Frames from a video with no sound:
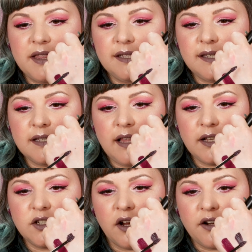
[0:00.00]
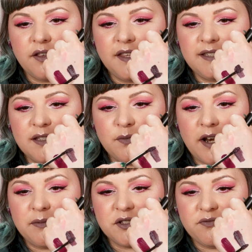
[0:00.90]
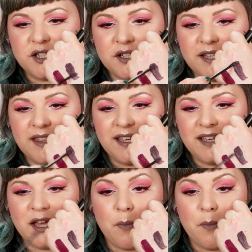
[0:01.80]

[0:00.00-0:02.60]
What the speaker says: This is a lot darker. This is what I was originally thinking,